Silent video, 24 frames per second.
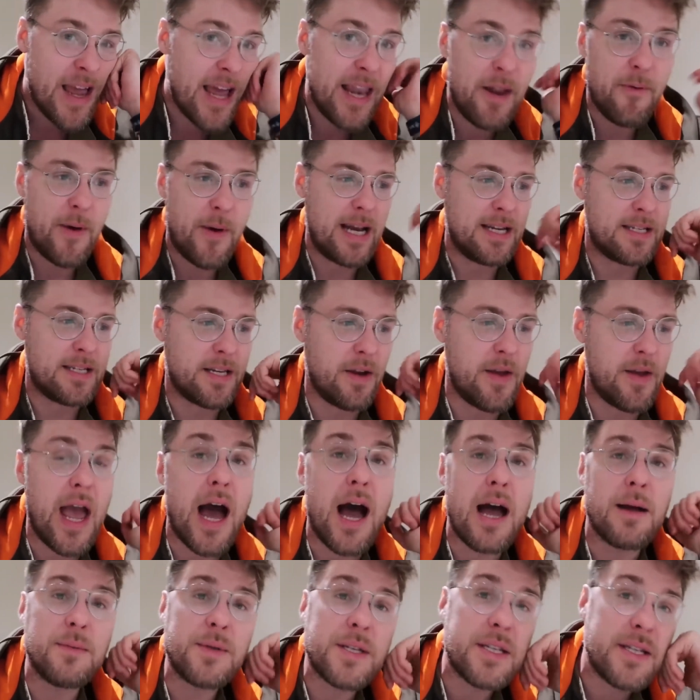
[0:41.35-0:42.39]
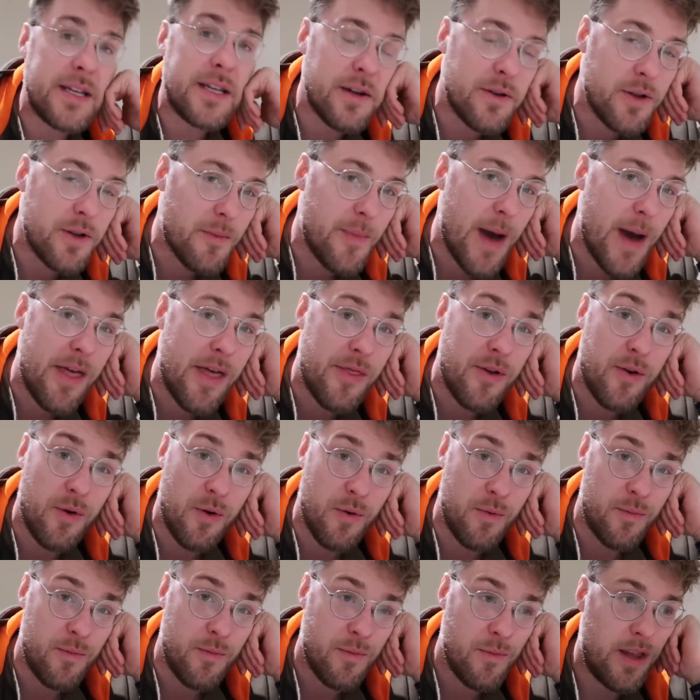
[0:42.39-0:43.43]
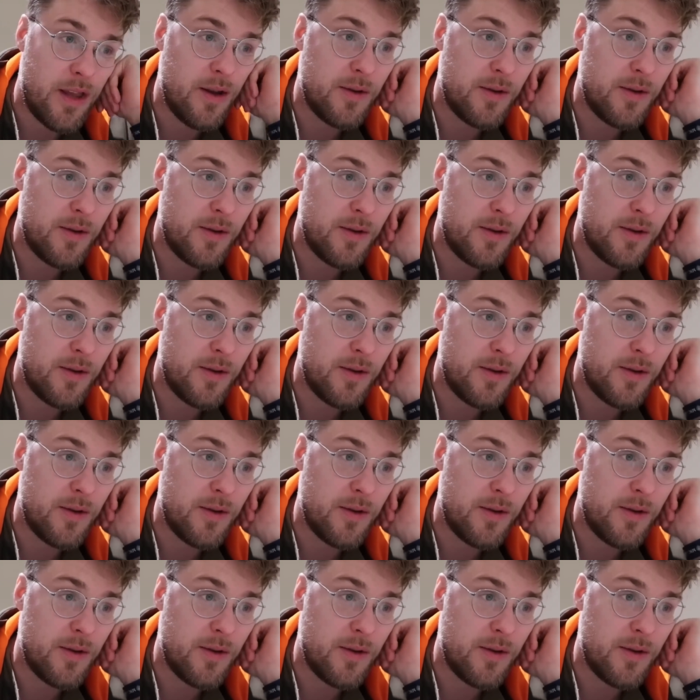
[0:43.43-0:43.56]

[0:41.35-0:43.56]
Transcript: Anyway, so yeah, I'm just here in the bathroom